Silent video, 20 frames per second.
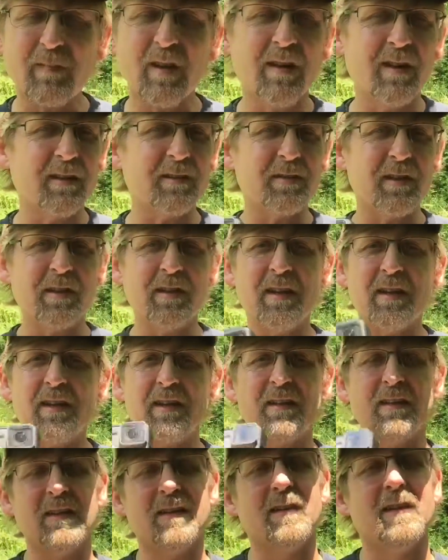Like I
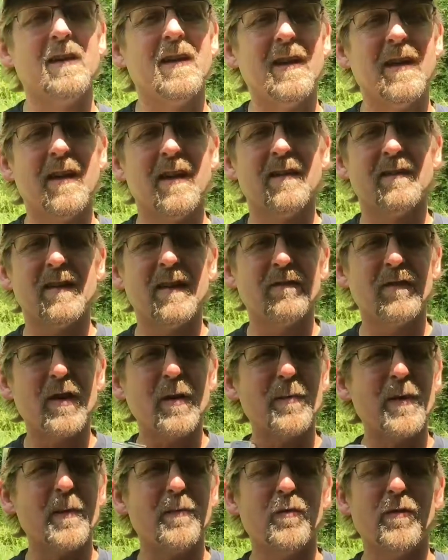say, they've
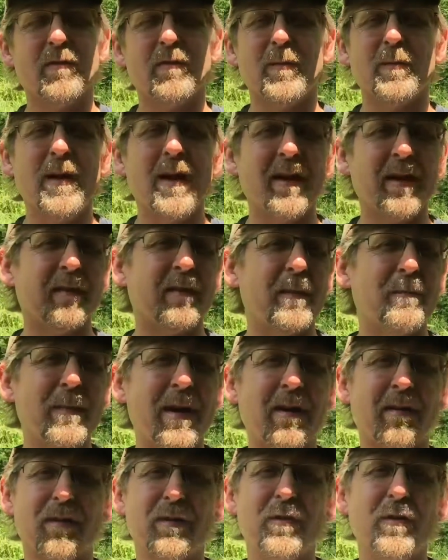come up with about every
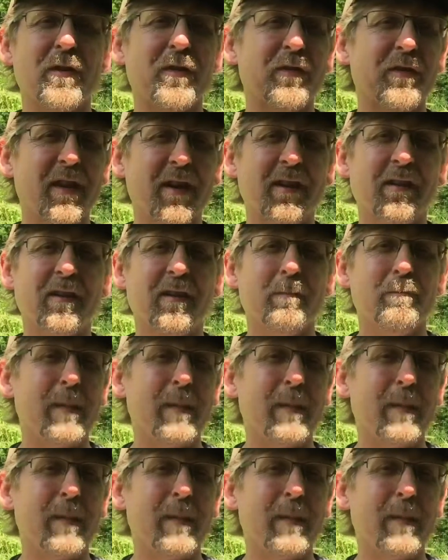mount you can think of.